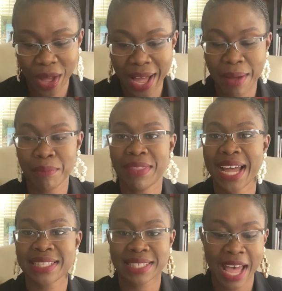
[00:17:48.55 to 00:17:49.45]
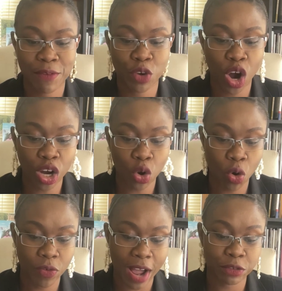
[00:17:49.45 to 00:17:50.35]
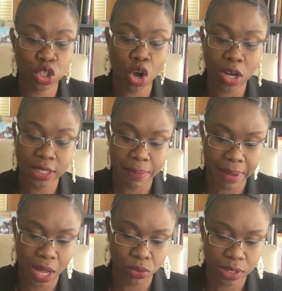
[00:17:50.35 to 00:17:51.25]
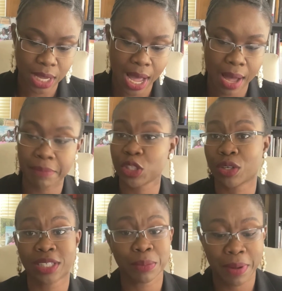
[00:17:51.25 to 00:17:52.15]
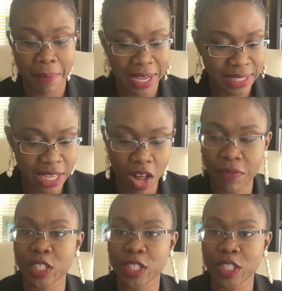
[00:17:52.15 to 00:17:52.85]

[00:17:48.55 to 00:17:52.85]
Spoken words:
I've talked about, talked a little bit about myself.